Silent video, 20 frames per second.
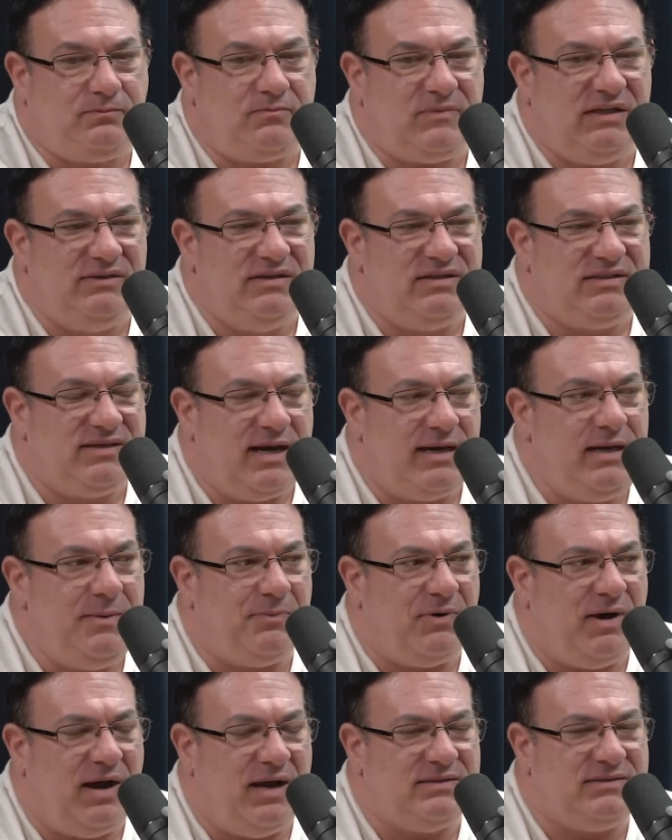the study
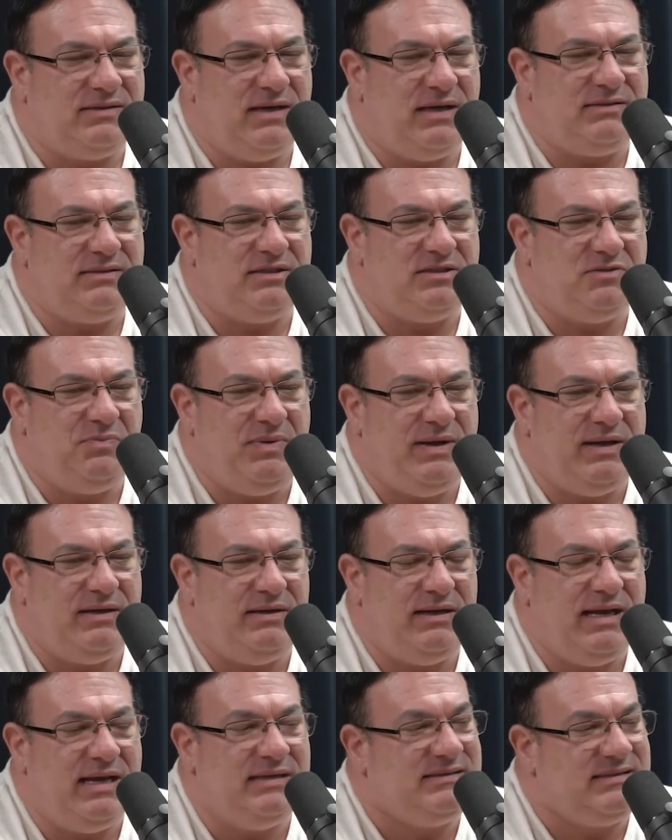process has
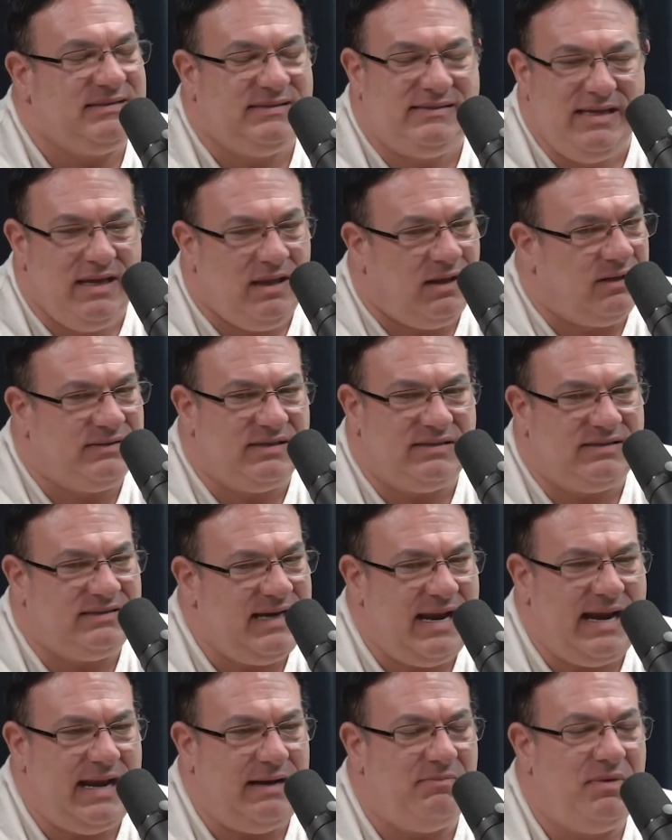been it's still the
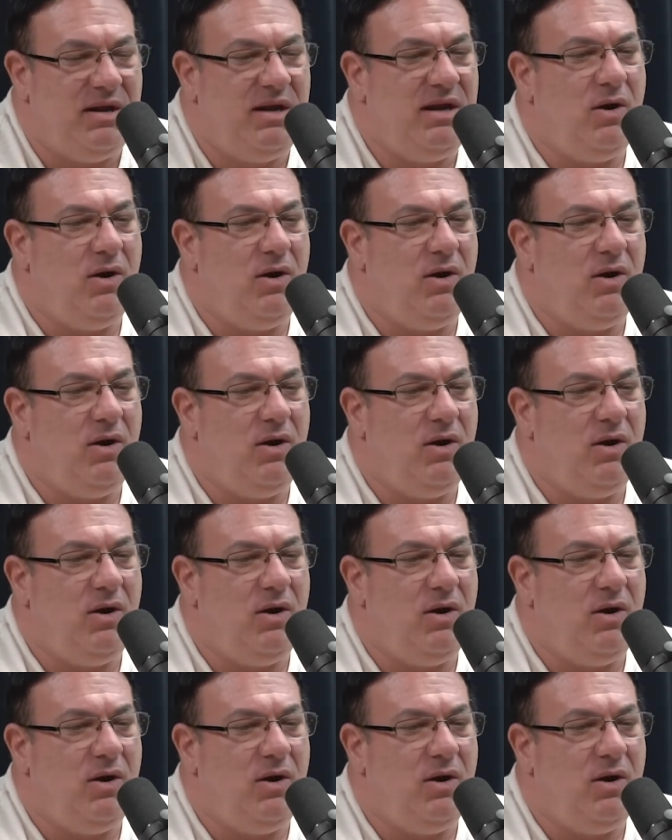same